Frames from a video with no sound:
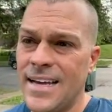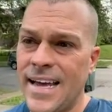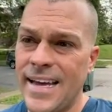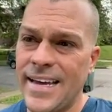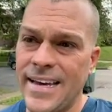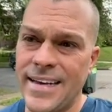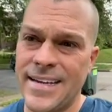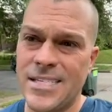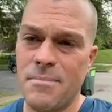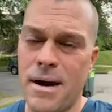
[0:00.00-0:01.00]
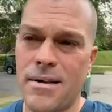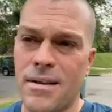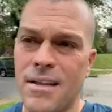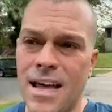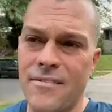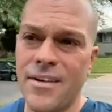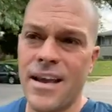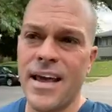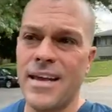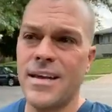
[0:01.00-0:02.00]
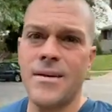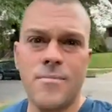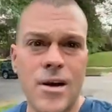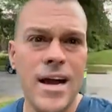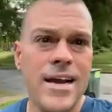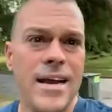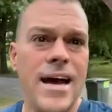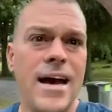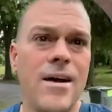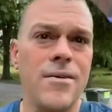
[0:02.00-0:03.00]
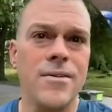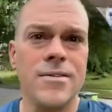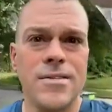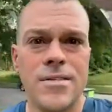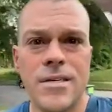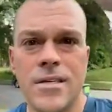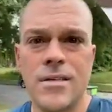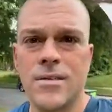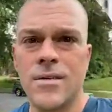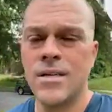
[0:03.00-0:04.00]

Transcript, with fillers: and it's about eleven a m right now, so